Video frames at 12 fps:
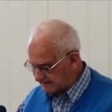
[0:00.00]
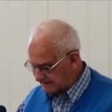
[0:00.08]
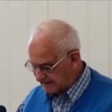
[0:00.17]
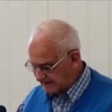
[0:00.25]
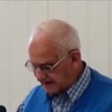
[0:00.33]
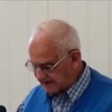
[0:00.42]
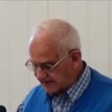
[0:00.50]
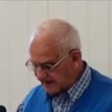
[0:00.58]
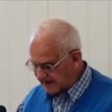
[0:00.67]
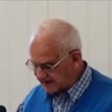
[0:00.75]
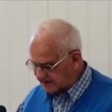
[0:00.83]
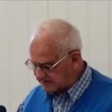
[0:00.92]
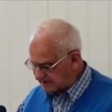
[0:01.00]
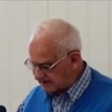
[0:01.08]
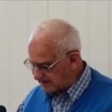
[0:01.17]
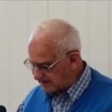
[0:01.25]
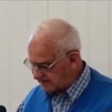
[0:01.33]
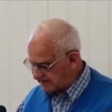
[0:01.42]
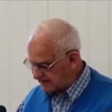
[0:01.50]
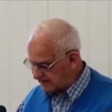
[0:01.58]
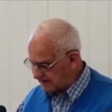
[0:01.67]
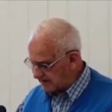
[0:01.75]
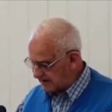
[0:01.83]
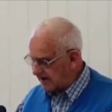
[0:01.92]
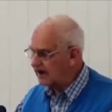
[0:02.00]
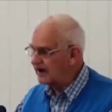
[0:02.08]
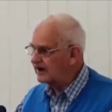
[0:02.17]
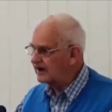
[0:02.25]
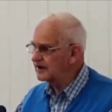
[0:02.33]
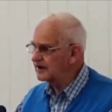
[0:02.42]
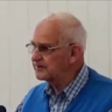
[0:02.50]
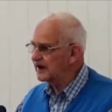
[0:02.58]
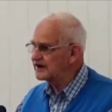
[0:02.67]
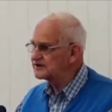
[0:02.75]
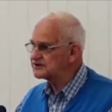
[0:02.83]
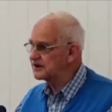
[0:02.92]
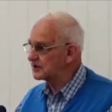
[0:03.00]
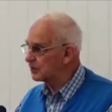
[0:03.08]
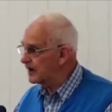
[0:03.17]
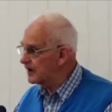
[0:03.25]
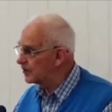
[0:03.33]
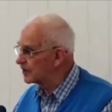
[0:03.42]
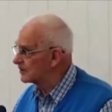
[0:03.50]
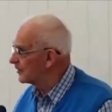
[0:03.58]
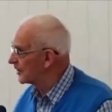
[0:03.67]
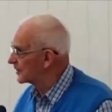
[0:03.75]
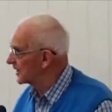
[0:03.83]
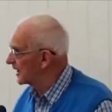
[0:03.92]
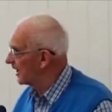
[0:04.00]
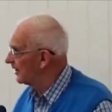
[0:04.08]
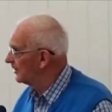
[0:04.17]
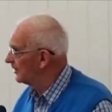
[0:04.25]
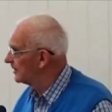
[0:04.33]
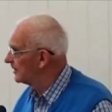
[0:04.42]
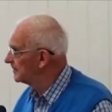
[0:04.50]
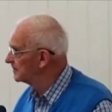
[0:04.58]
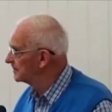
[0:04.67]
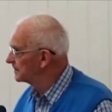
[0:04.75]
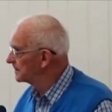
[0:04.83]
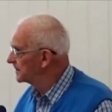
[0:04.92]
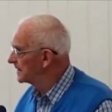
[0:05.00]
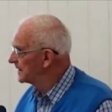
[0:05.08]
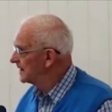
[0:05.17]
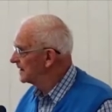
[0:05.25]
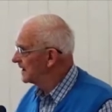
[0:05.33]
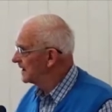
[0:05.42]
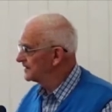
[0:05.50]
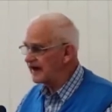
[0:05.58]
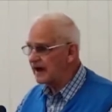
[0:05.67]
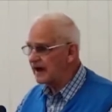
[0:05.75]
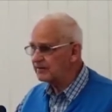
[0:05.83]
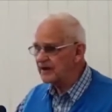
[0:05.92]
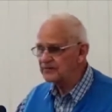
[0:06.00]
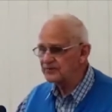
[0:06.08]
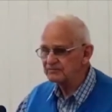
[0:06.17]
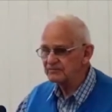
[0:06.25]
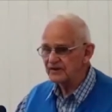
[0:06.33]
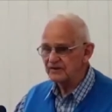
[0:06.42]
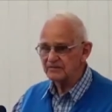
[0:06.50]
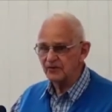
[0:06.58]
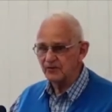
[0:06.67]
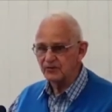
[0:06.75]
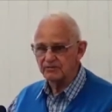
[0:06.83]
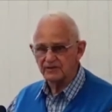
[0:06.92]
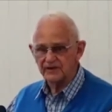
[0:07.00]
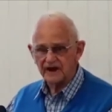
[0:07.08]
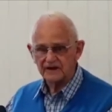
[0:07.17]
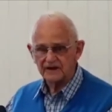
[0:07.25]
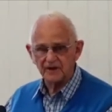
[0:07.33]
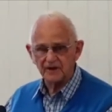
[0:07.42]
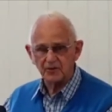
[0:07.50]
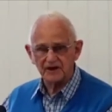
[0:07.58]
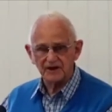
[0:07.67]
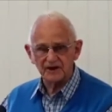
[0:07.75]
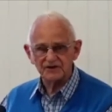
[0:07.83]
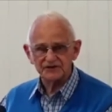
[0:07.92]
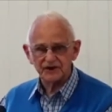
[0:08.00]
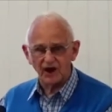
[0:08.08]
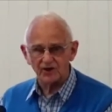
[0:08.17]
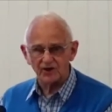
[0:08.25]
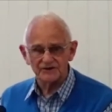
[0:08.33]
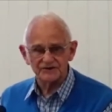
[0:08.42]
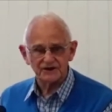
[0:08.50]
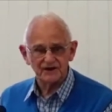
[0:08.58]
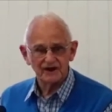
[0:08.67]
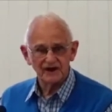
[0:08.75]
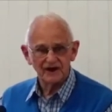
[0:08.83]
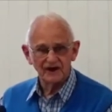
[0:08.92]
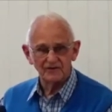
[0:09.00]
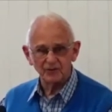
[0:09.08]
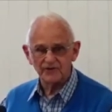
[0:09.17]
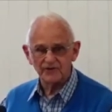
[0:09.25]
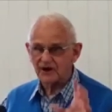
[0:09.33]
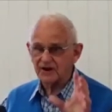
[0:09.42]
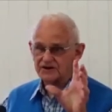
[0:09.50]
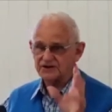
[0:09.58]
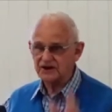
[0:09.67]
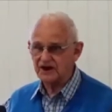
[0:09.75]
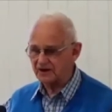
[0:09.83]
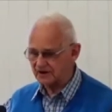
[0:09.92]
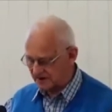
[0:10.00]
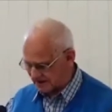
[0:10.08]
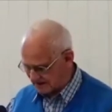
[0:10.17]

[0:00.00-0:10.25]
And they can be living in a place that we wouldn't want to go. And they'll be, they can be winning souls, and we've got a share in it.